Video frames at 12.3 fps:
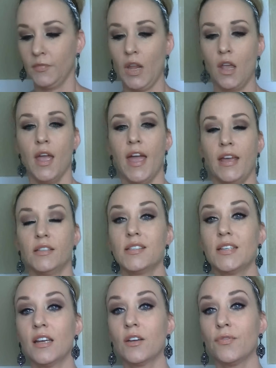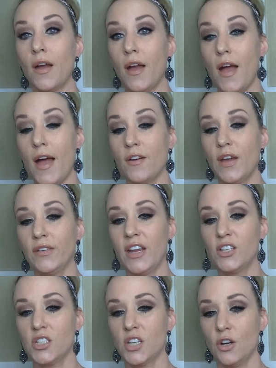And stick
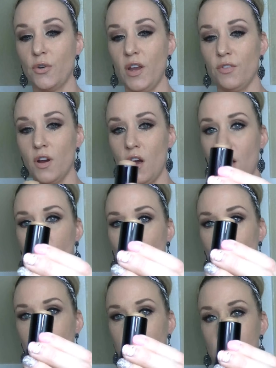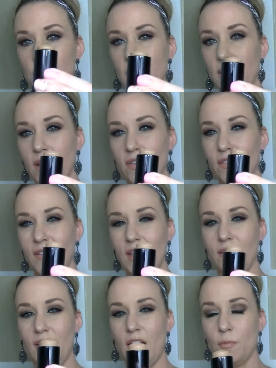foundations are great for contouring just because it's
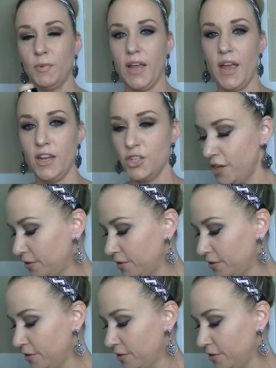easy application.